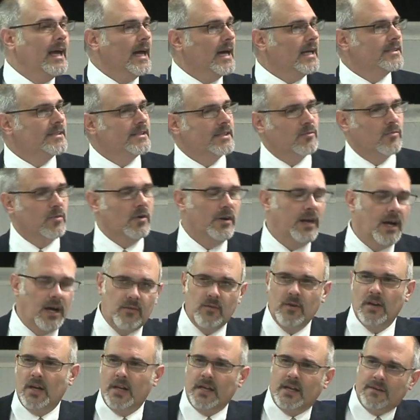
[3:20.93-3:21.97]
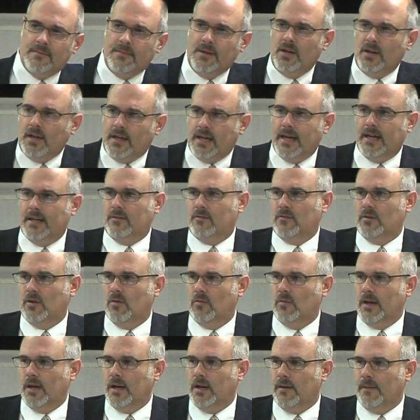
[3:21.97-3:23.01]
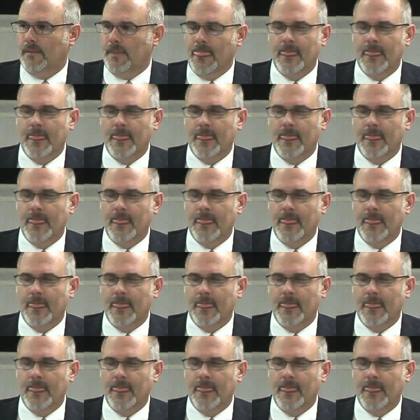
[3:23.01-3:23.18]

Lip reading: I said, we're not really communicating real well.